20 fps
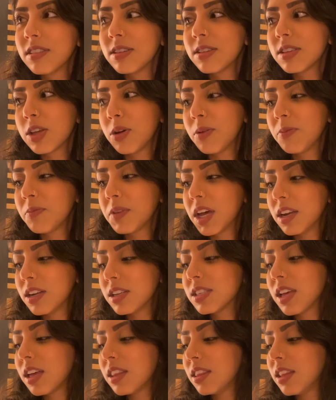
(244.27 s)
So I'm kind of
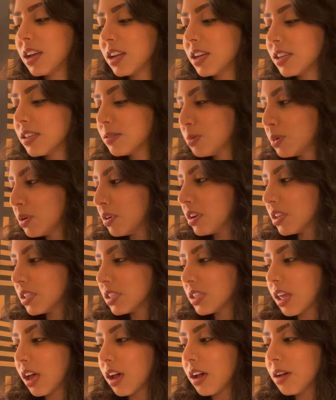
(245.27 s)
sad that I
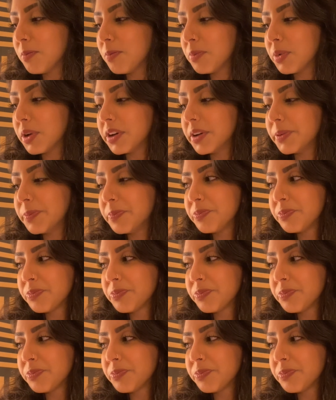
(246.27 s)
experienced that. But